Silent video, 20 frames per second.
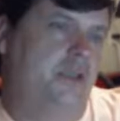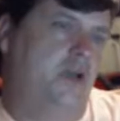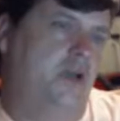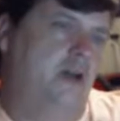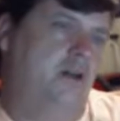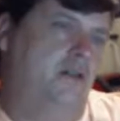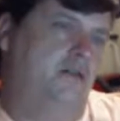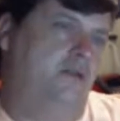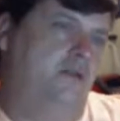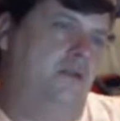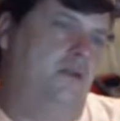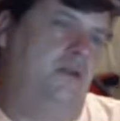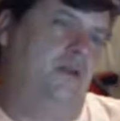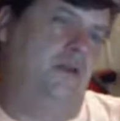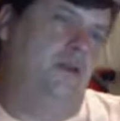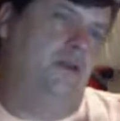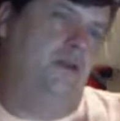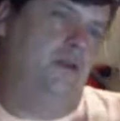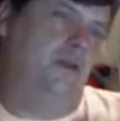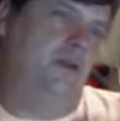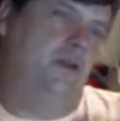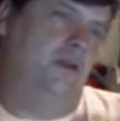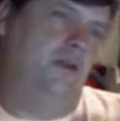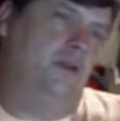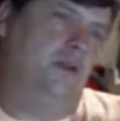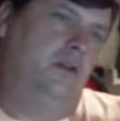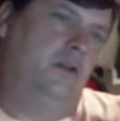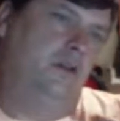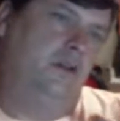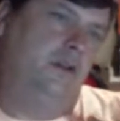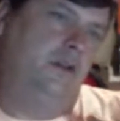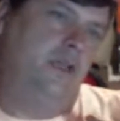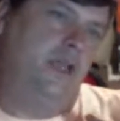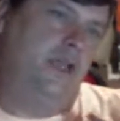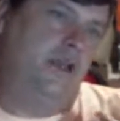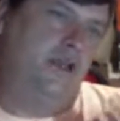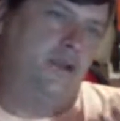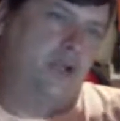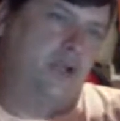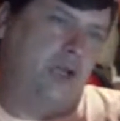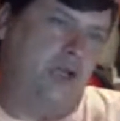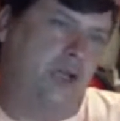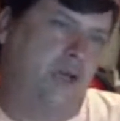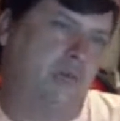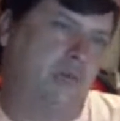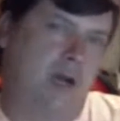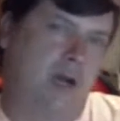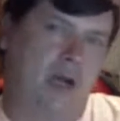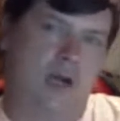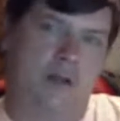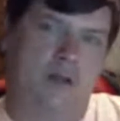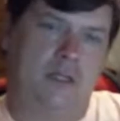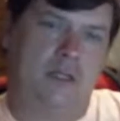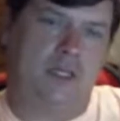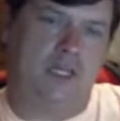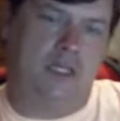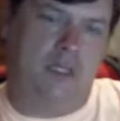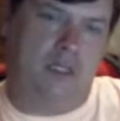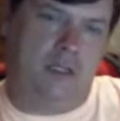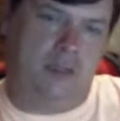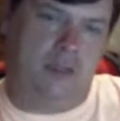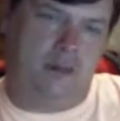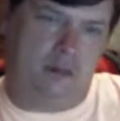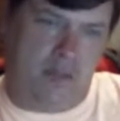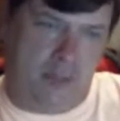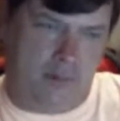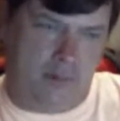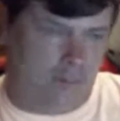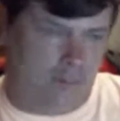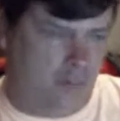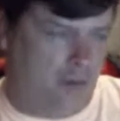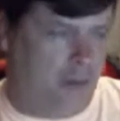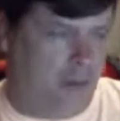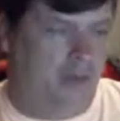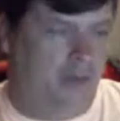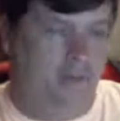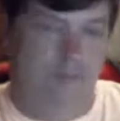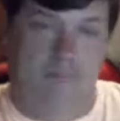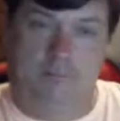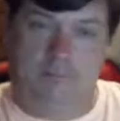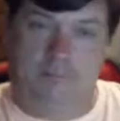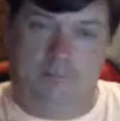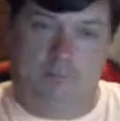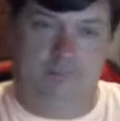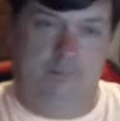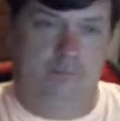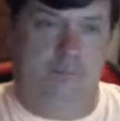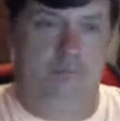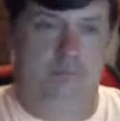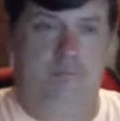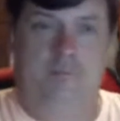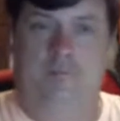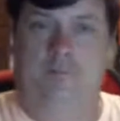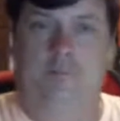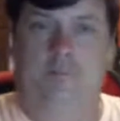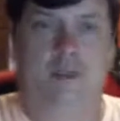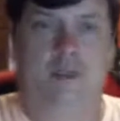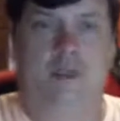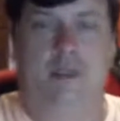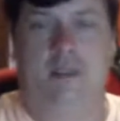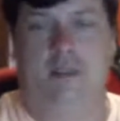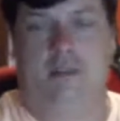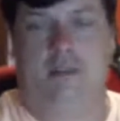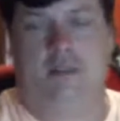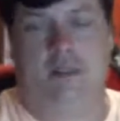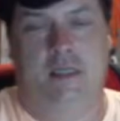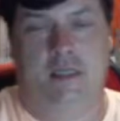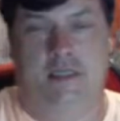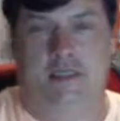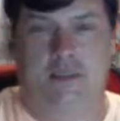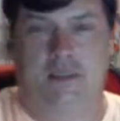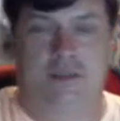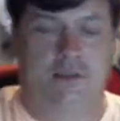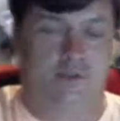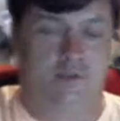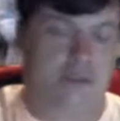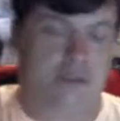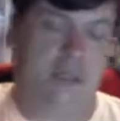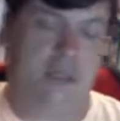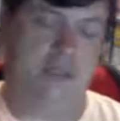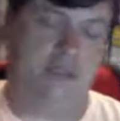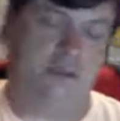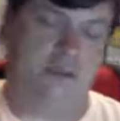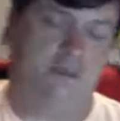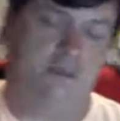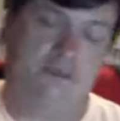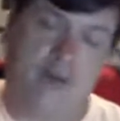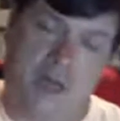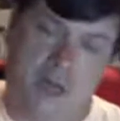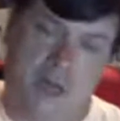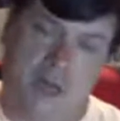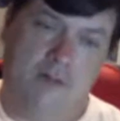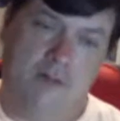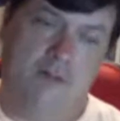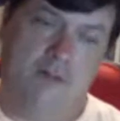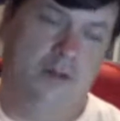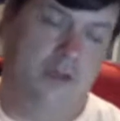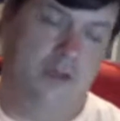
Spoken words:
of, can you talk about the Grand Prix? There it is. It's a 2005